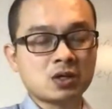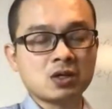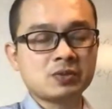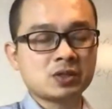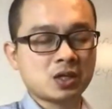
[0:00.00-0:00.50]

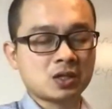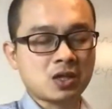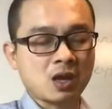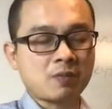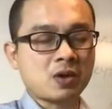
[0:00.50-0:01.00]
herbs and
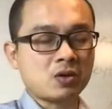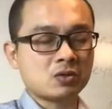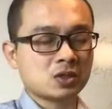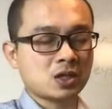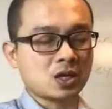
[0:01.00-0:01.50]
tech
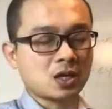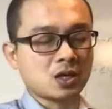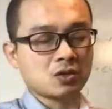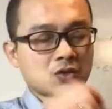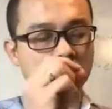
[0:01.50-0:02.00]
pose and